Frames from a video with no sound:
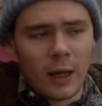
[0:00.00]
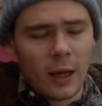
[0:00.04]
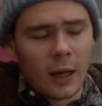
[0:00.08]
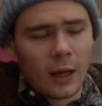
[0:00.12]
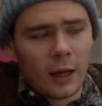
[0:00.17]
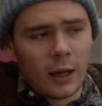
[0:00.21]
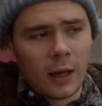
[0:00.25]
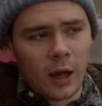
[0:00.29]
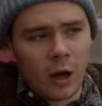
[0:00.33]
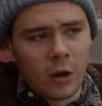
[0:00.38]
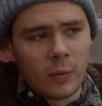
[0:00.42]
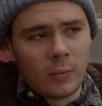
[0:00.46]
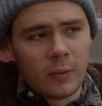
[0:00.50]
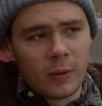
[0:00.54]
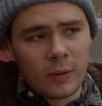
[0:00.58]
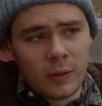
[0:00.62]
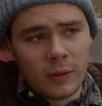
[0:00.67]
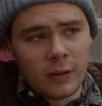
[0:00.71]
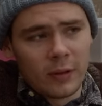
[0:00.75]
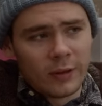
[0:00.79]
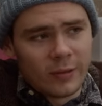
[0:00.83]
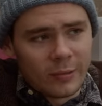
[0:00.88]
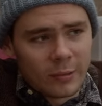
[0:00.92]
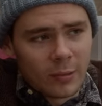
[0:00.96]
And I hope that
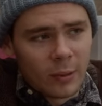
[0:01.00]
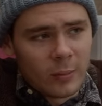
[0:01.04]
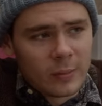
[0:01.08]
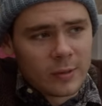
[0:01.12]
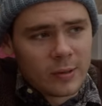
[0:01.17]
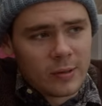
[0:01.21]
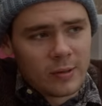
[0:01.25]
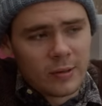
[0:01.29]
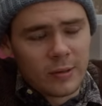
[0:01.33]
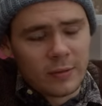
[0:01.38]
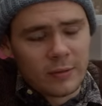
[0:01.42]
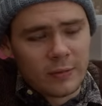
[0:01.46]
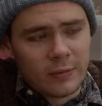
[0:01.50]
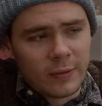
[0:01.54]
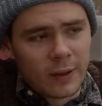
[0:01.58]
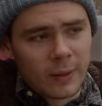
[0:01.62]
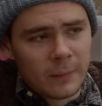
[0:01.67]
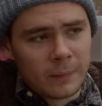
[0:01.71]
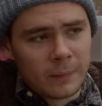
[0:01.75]
the descriptions of